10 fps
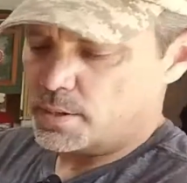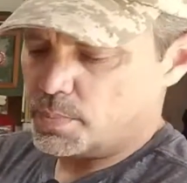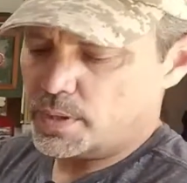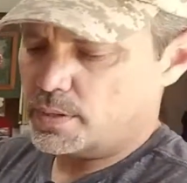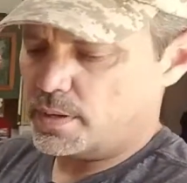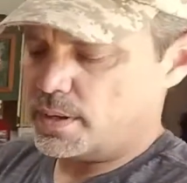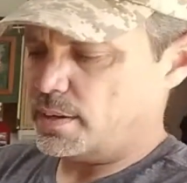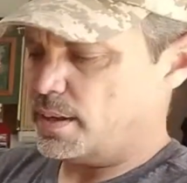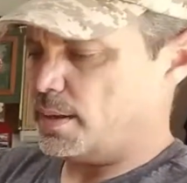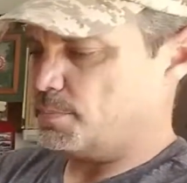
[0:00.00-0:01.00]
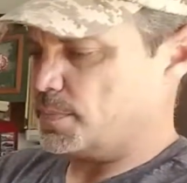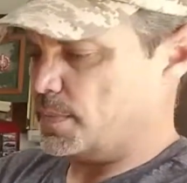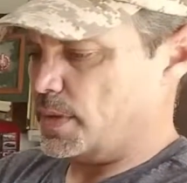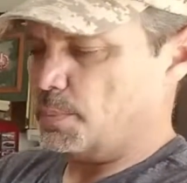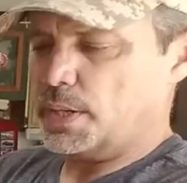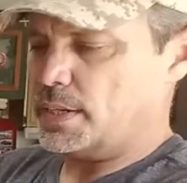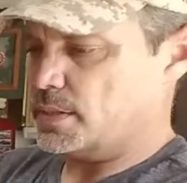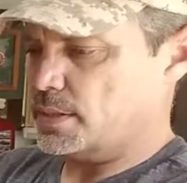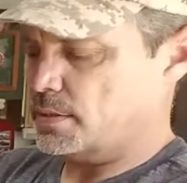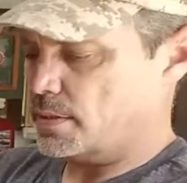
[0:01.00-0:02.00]
but I'm
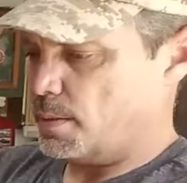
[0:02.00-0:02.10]
lazy.